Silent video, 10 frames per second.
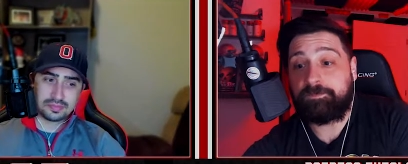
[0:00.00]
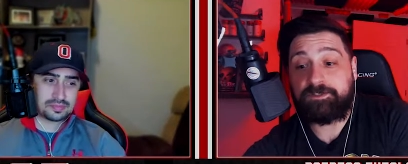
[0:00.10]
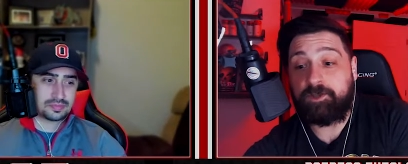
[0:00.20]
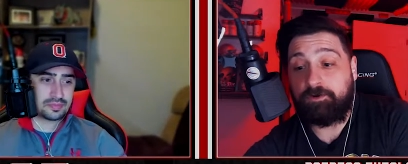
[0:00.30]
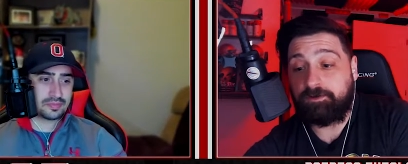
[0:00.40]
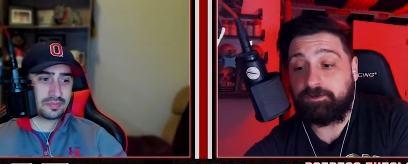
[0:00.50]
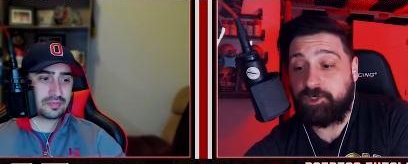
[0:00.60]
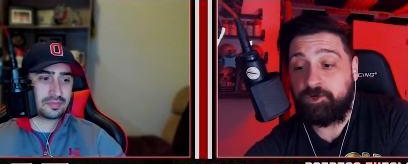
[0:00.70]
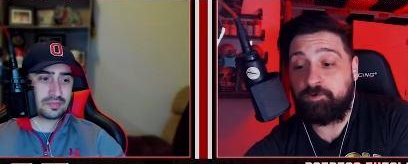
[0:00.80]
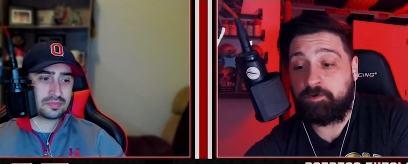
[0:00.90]
Speaker 1: so
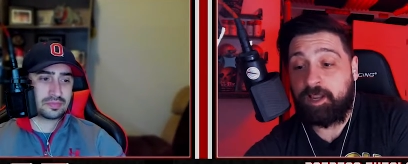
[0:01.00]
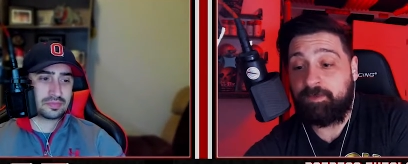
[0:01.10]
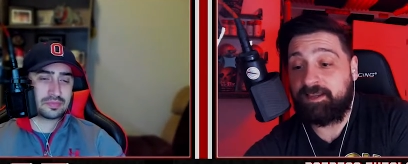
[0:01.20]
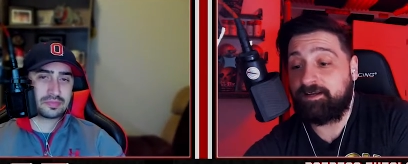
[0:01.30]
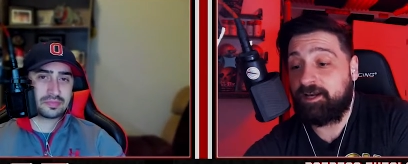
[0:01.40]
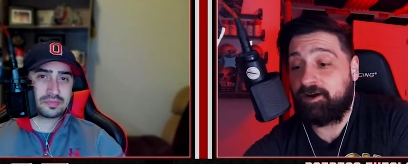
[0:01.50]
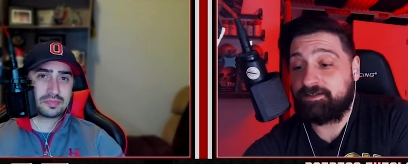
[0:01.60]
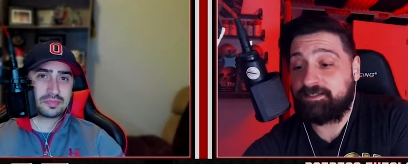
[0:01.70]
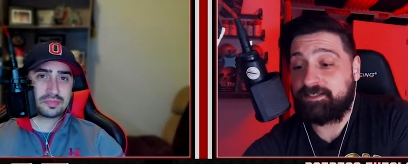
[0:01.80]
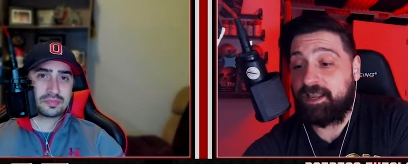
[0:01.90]
you coming in here
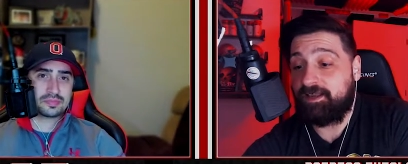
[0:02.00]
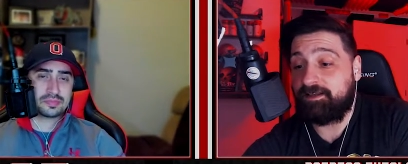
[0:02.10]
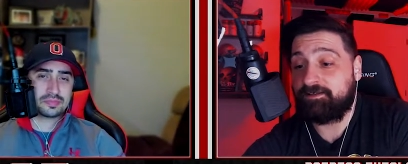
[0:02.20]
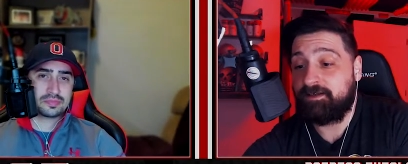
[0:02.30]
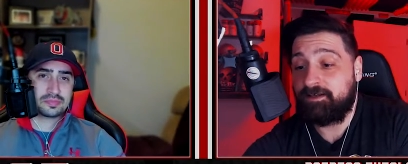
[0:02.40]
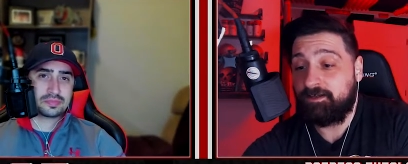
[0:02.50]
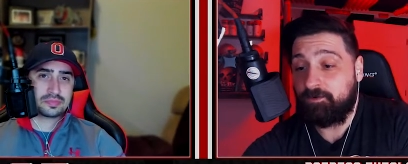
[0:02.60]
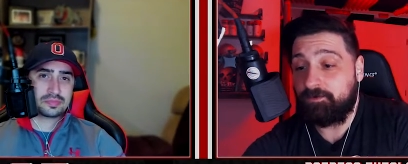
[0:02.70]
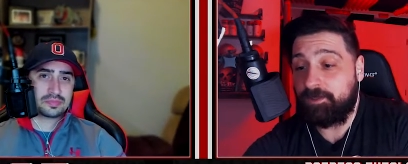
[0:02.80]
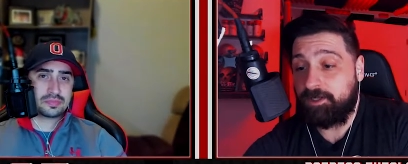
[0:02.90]
and saying,
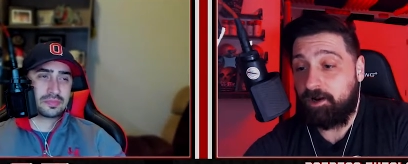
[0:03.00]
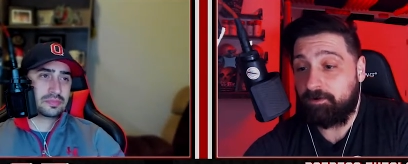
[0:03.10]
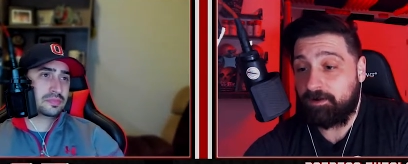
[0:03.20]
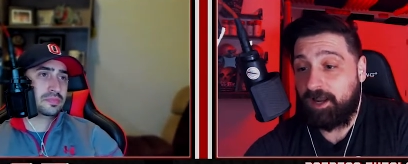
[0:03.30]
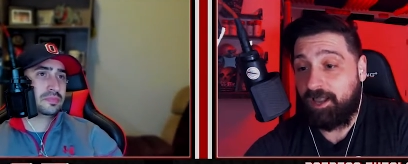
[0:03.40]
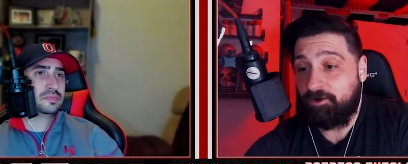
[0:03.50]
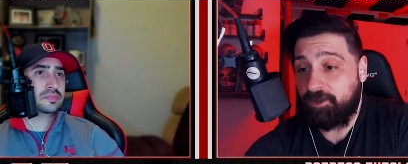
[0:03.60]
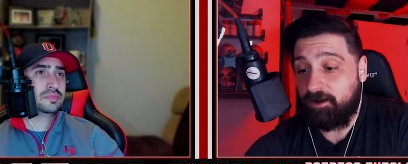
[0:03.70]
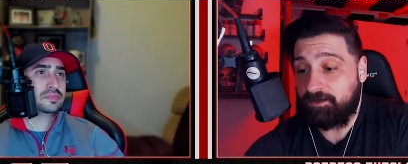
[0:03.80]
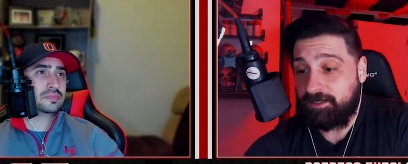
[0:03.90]
you know, Kyle
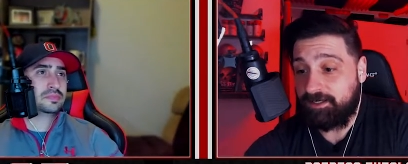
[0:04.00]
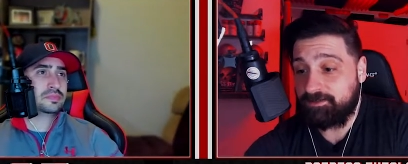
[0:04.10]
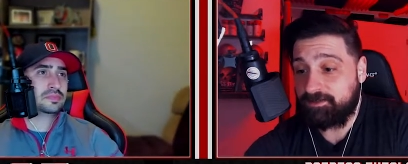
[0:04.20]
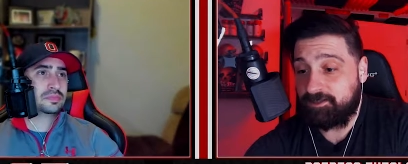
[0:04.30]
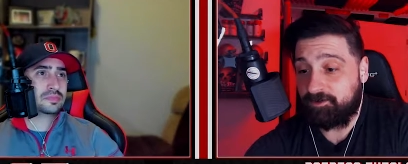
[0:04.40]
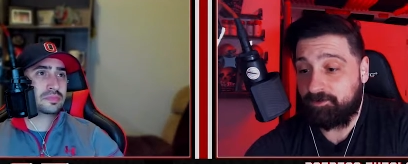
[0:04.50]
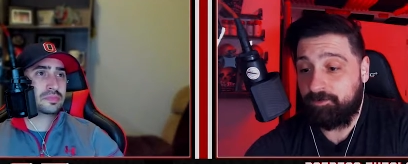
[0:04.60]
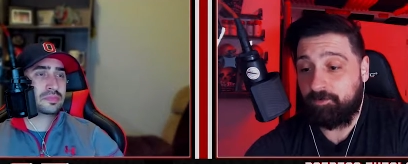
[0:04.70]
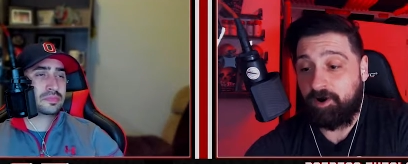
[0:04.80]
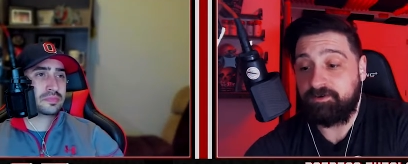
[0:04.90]
Young needs to
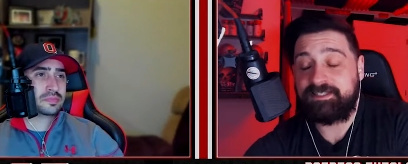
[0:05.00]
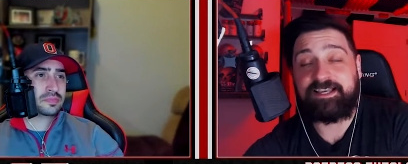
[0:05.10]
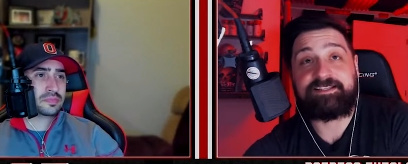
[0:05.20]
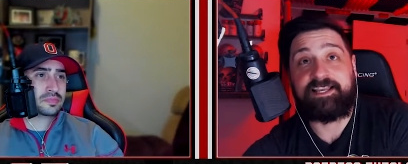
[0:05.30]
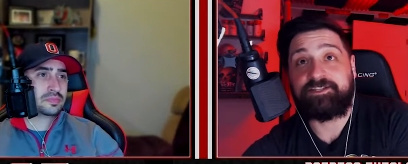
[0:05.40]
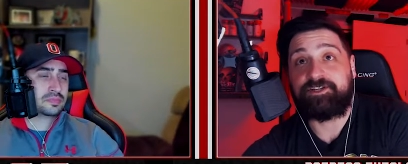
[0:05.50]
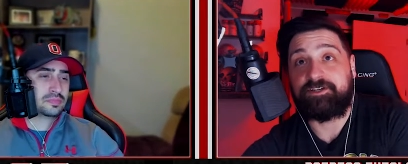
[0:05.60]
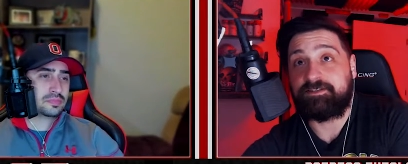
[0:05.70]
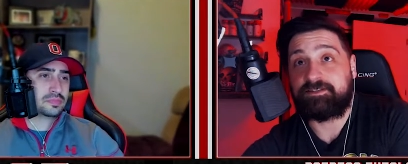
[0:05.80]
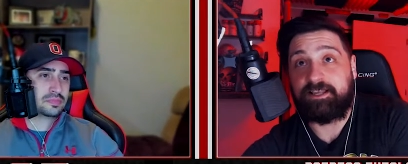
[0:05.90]
grow six
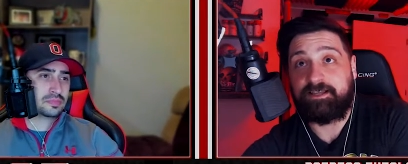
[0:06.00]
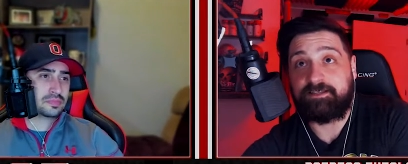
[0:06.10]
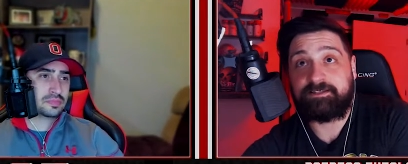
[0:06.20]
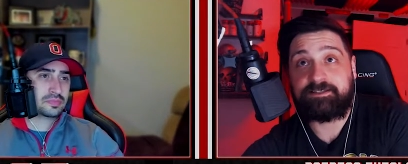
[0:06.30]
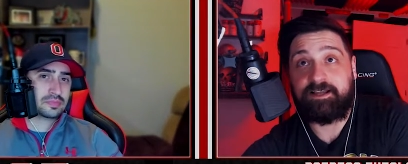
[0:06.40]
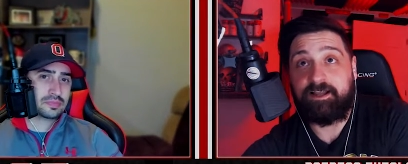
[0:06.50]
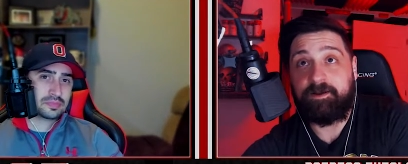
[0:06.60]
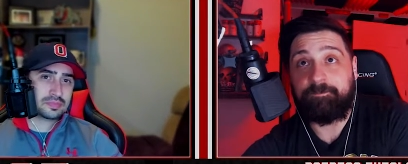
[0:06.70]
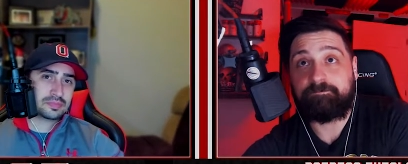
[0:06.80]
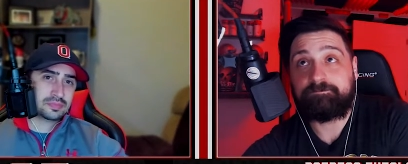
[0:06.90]
inches is,
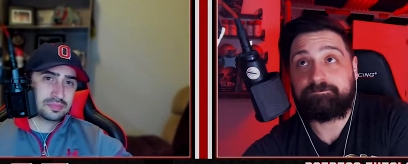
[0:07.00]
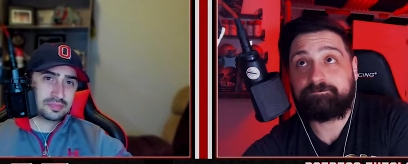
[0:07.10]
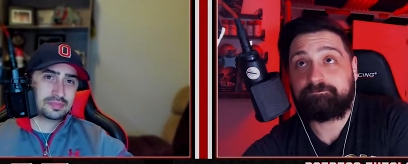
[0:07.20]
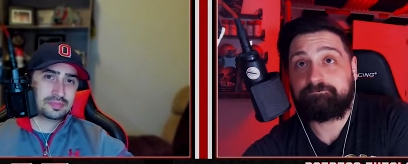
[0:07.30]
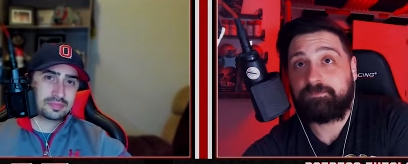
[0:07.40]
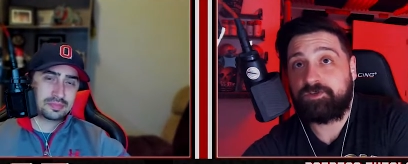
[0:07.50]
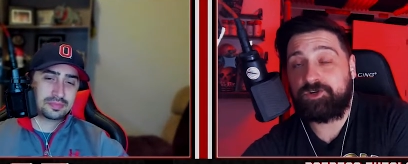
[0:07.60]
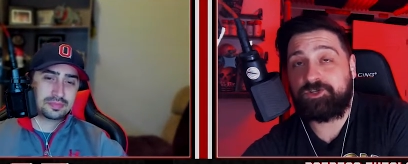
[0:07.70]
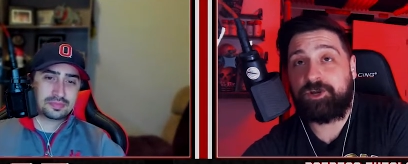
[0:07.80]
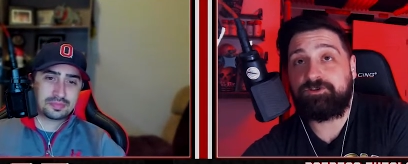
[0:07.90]
um,
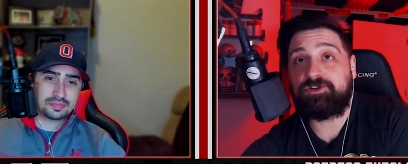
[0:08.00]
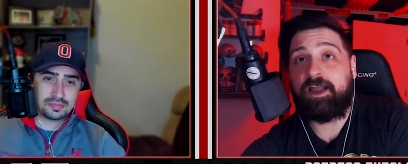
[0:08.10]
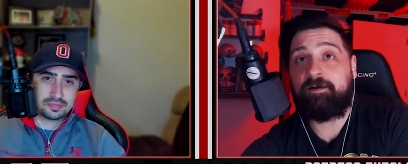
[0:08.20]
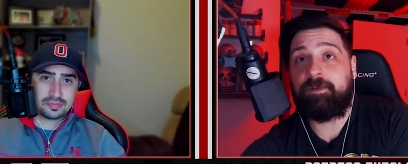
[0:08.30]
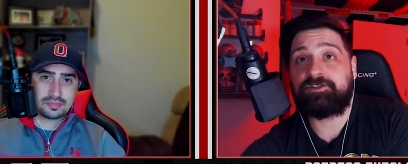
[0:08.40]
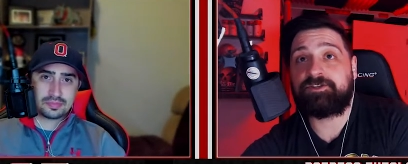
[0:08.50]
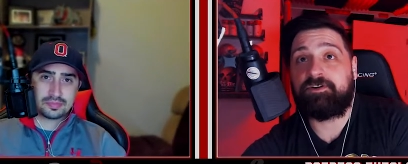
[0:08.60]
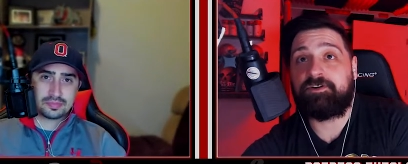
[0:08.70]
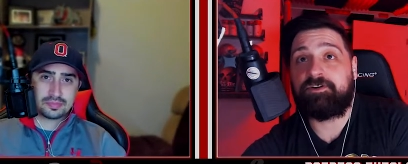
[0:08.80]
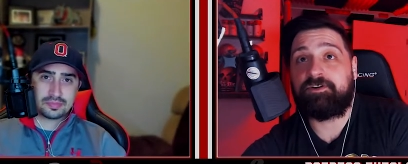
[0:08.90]
just shows you how much
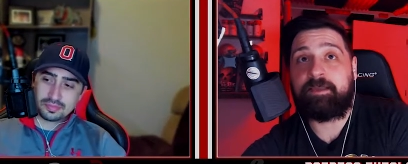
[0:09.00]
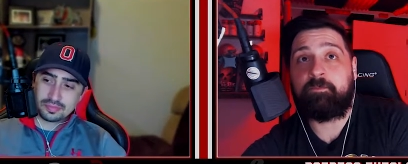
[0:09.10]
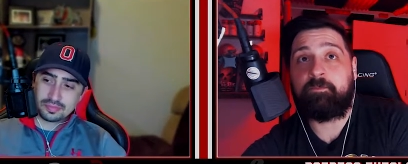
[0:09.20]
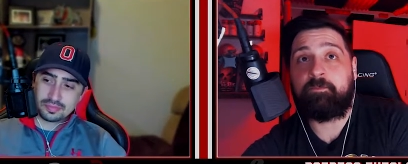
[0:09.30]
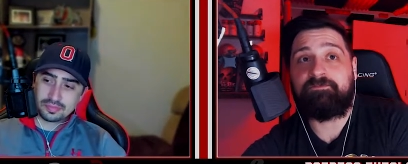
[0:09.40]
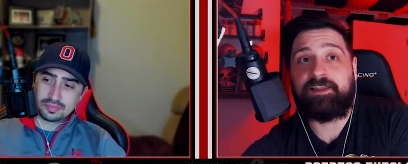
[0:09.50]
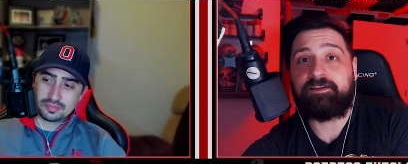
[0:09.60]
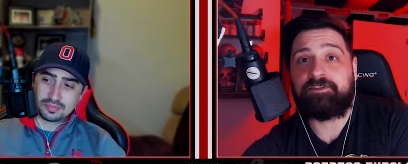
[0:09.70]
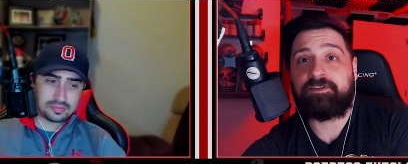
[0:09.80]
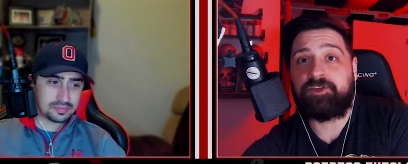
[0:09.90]
of the same
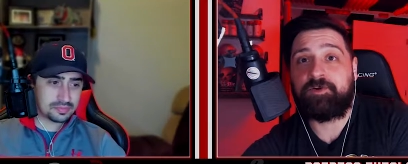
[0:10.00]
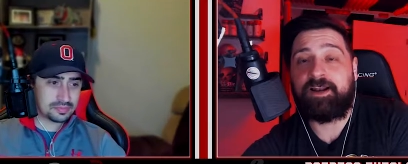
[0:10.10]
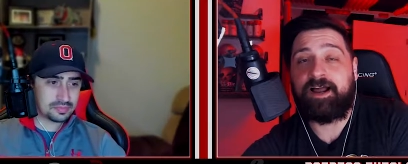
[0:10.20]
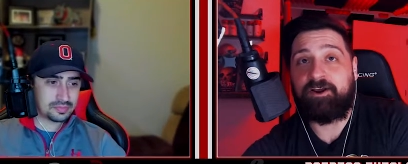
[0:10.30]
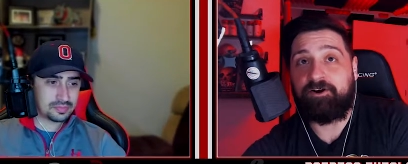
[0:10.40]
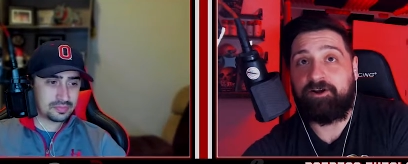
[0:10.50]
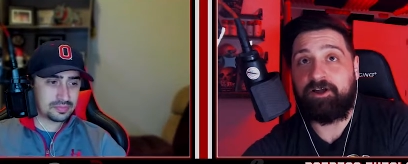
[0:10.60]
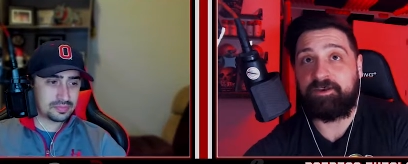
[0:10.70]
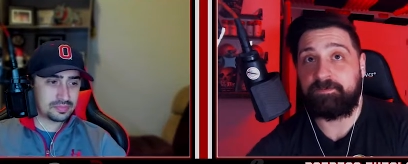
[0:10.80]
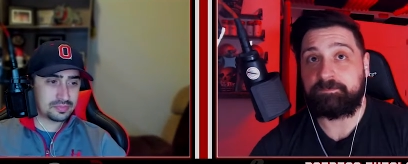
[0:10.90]
wavelength you and I are
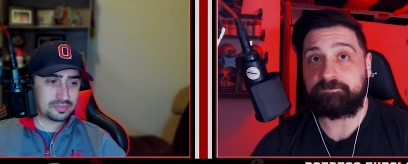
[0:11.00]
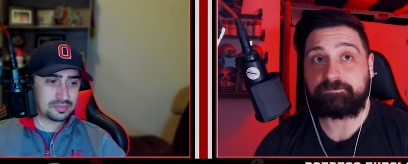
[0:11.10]
on.